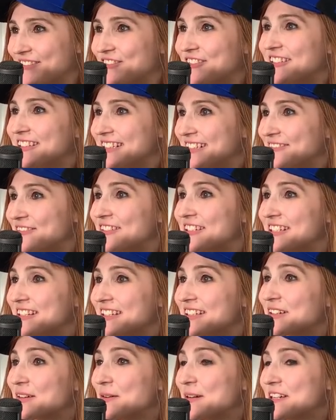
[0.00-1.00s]
definitely one of
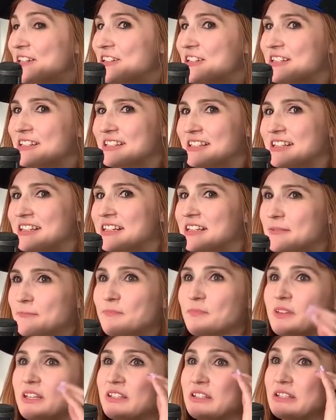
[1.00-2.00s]
the questions. Like,
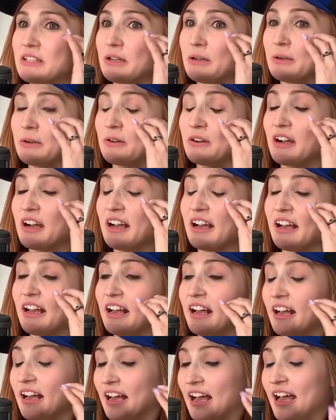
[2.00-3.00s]
so
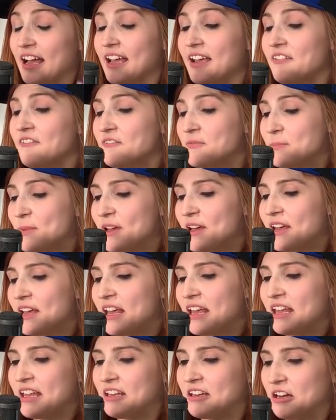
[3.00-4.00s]
I've
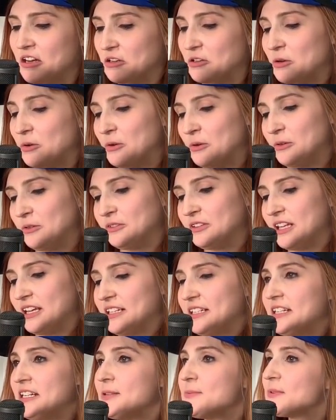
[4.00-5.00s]
been told
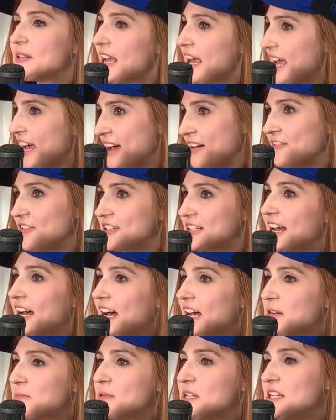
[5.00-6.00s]
that teams have
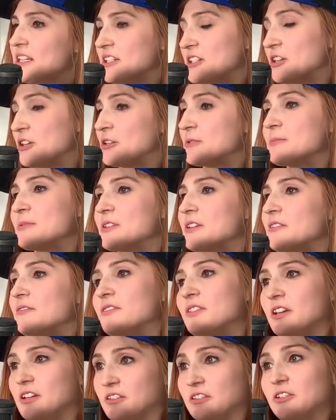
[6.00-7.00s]
autonomy in terms
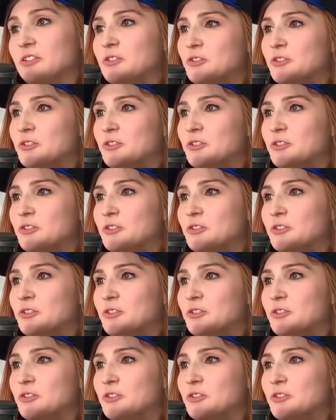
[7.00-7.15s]
of that